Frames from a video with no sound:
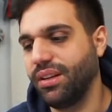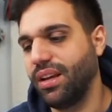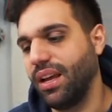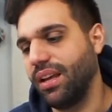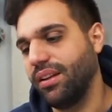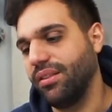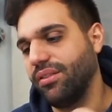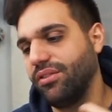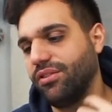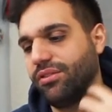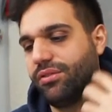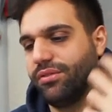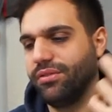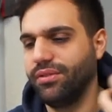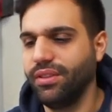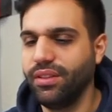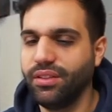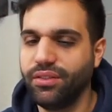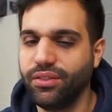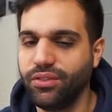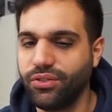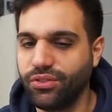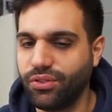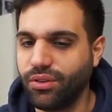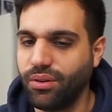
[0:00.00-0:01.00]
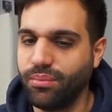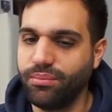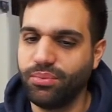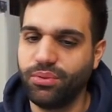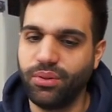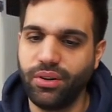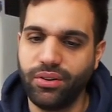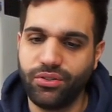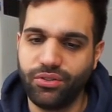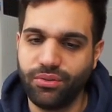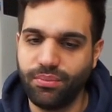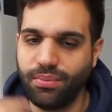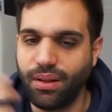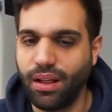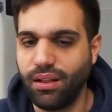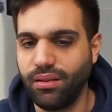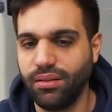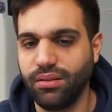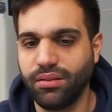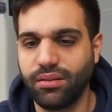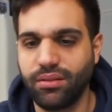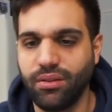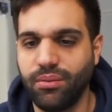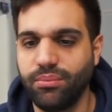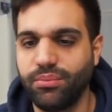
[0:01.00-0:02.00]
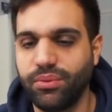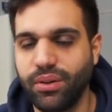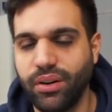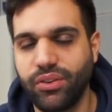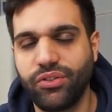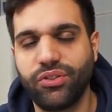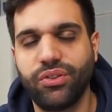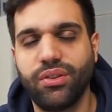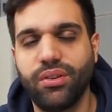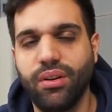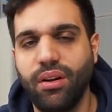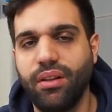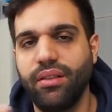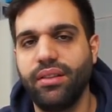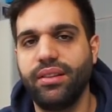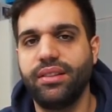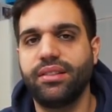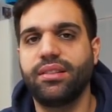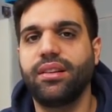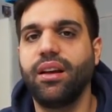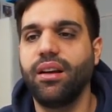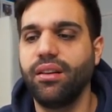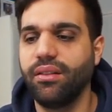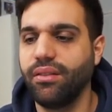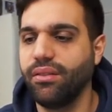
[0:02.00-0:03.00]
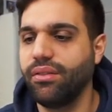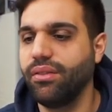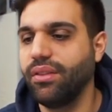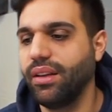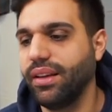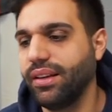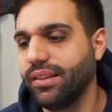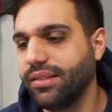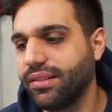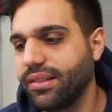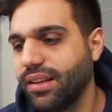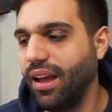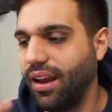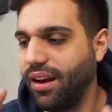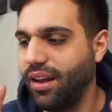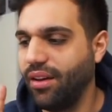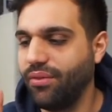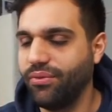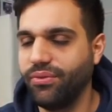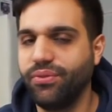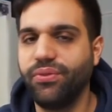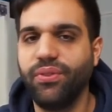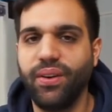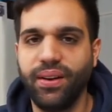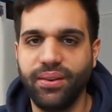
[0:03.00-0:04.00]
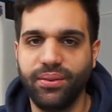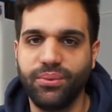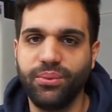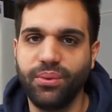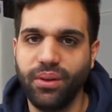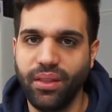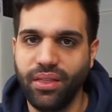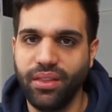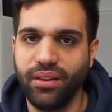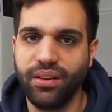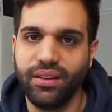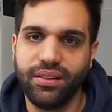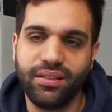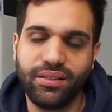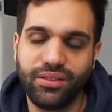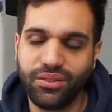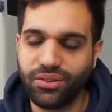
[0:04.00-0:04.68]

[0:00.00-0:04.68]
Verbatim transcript: get into vintage compression, parallel compression, all these kind of things, and have fun with it,